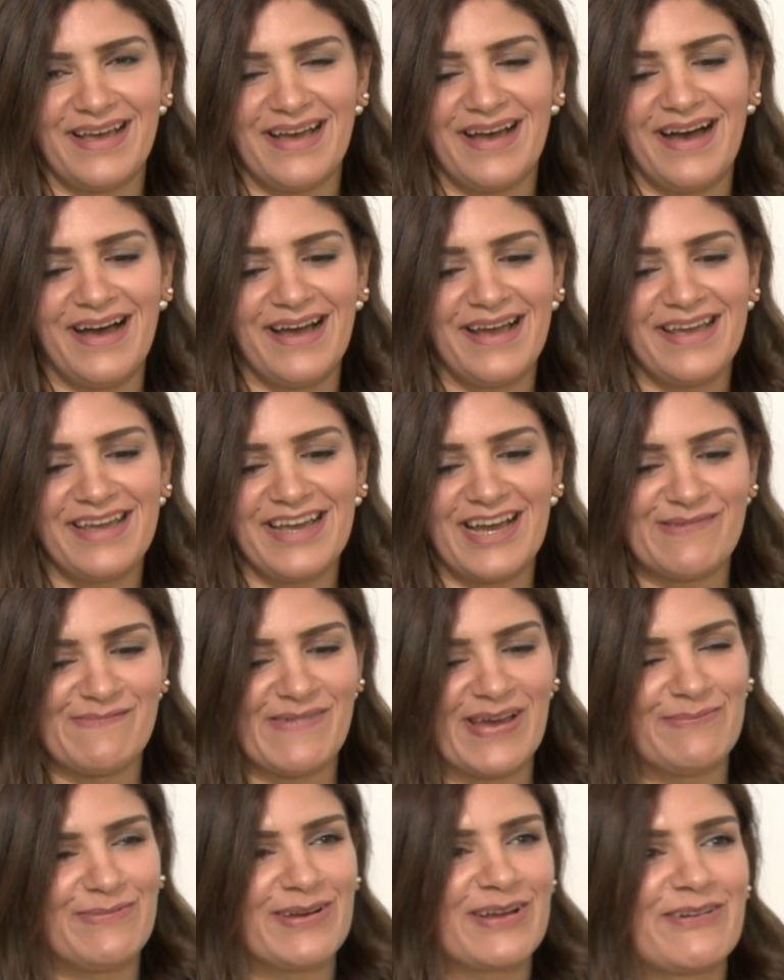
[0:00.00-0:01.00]
Hi, I'm
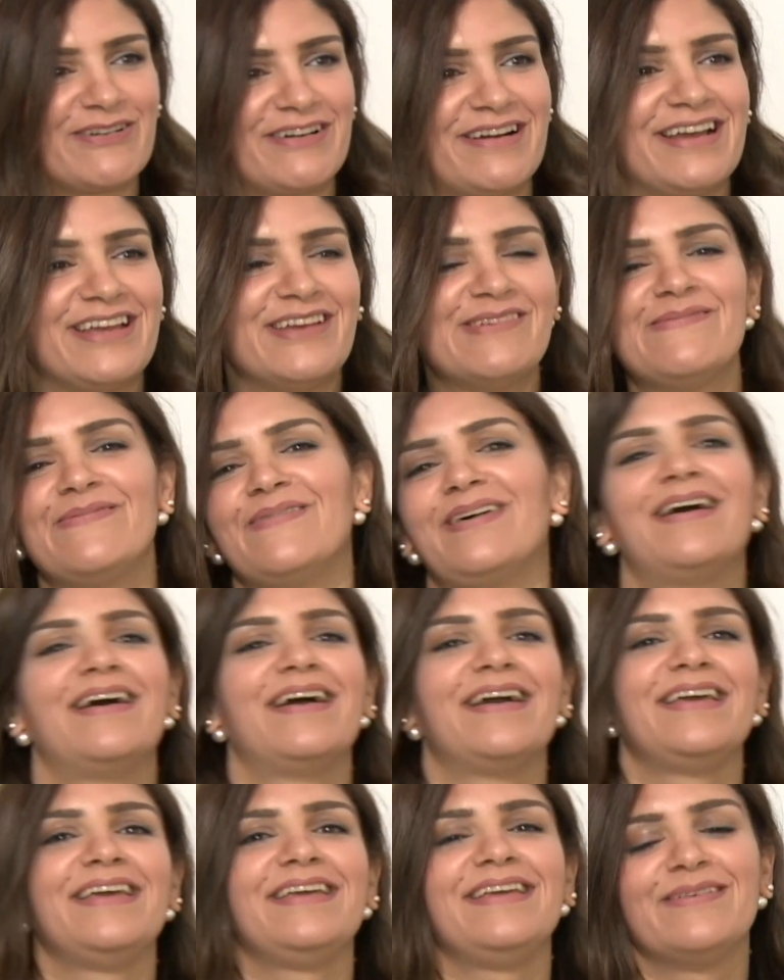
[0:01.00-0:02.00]
Heba Korayem.
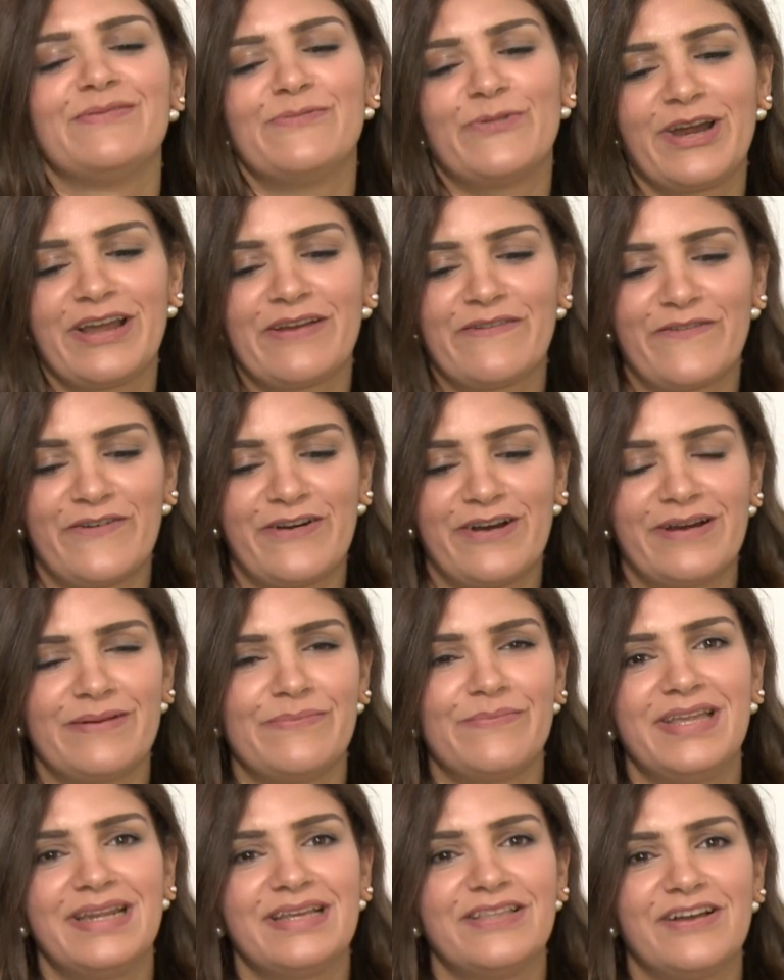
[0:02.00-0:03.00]
I work for
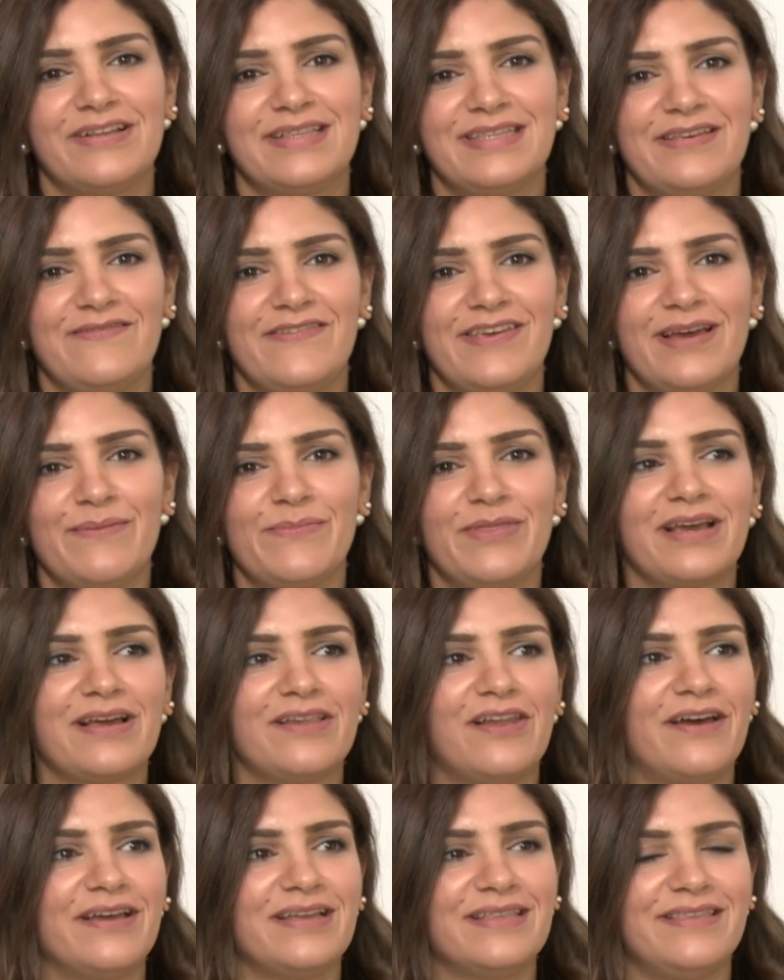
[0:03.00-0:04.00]
Mina.tv. I'm the
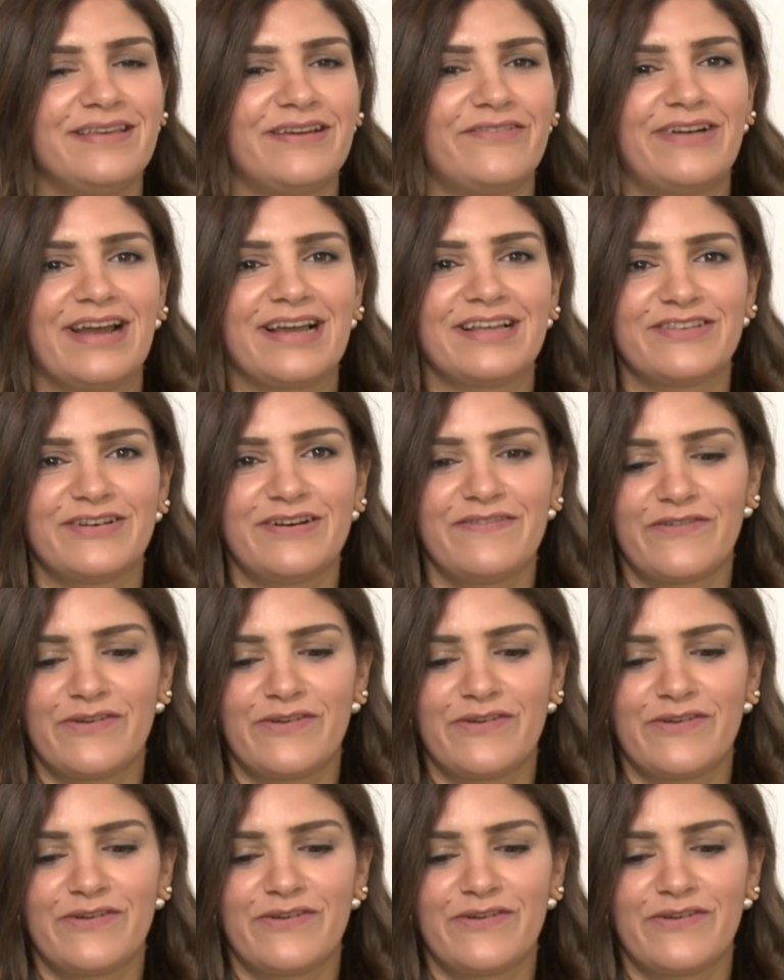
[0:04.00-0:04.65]
client director